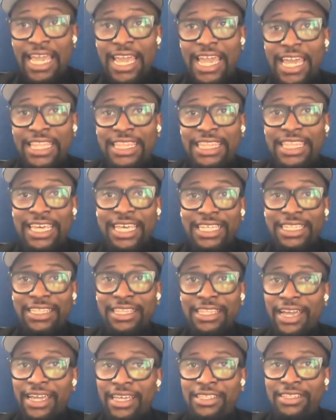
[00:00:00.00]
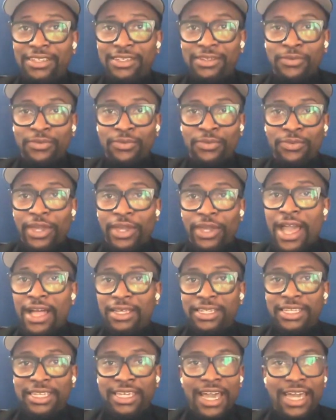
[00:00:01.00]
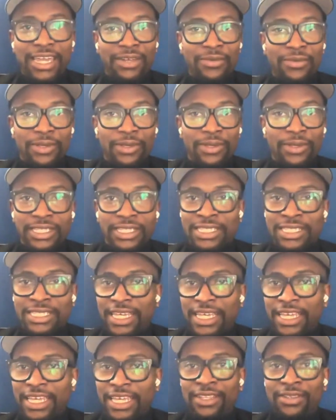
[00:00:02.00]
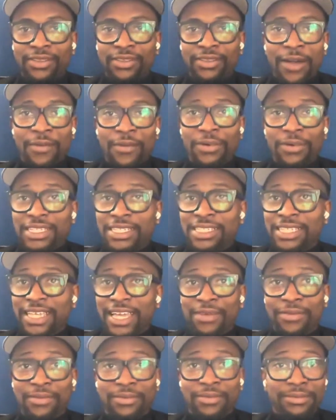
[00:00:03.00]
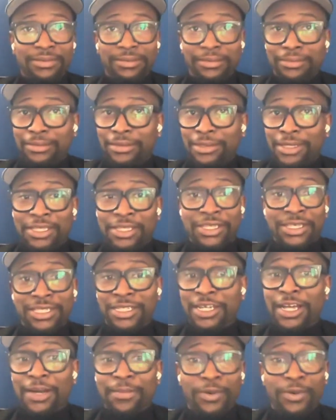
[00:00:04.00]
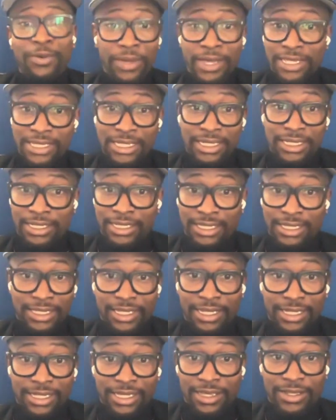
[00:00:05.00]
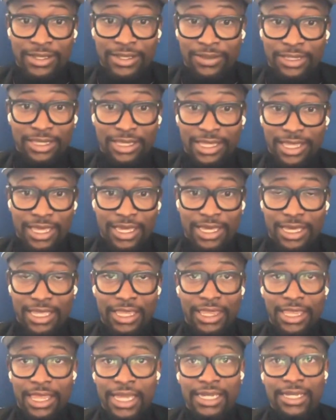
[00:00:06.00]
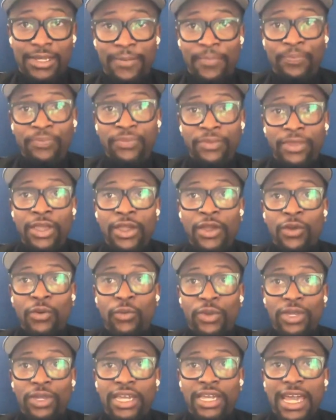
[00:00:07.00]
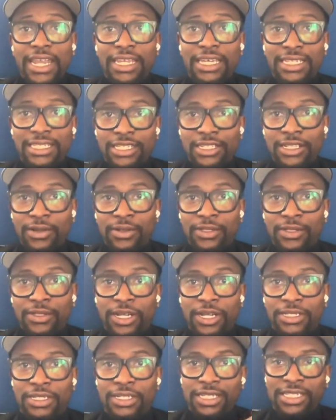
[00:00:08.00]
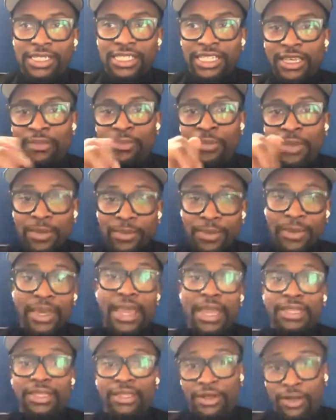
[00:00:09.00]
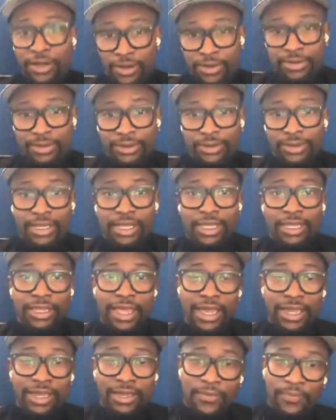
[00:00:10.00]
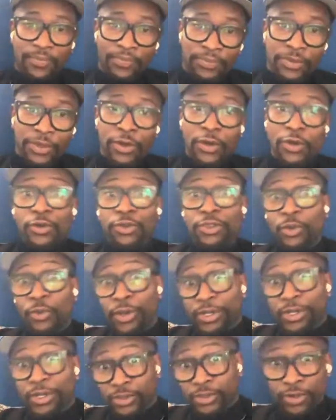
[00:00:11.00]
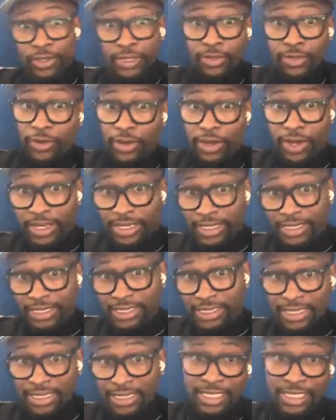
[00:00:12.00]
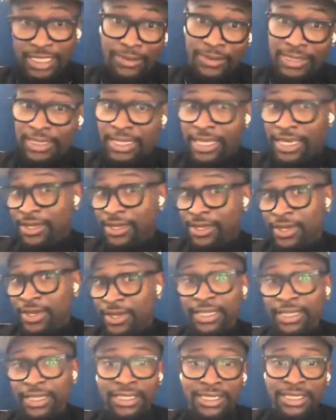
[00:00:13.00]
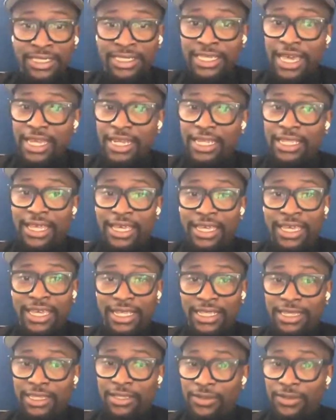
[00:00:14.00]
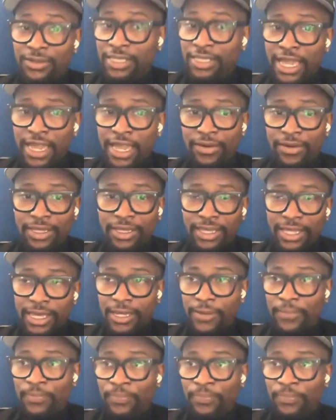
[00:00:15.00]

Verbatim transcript: And then like reality kind of really set in, I want to say just a couple weeks into the, you know, the thing. And like, we kind of, you know, started to see a peek behind the curtain and like, who the wizard really was. And it was like, okay, this is kind of like getting a little scary. Like,